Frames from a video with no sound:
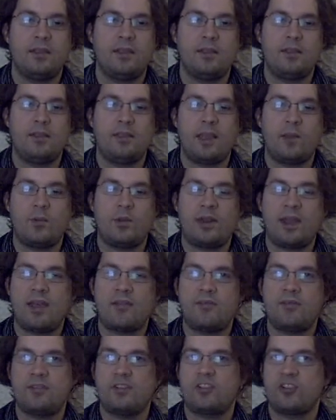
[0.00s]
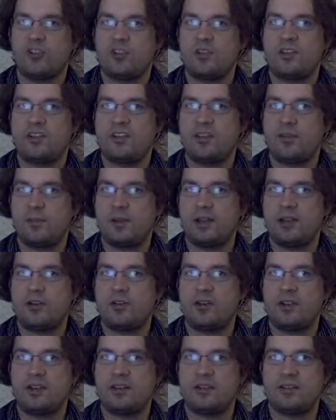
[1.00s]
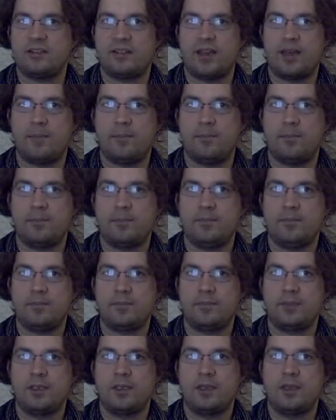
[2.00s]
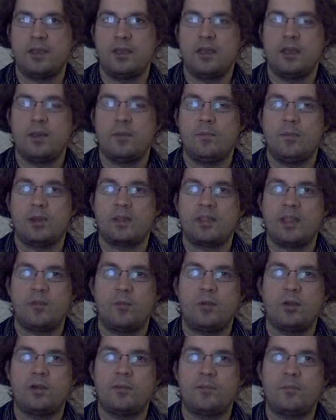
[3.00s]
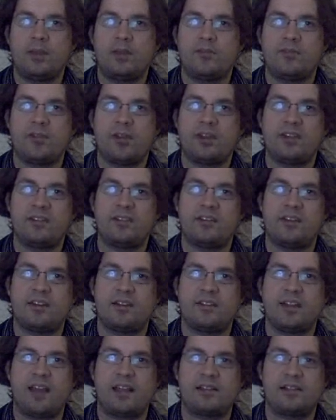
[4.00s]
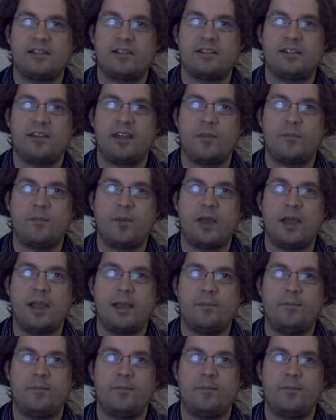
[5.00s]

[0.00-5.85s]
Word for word: they would have a certain similarity to them, but they wouldn't be phrased exactly the same way.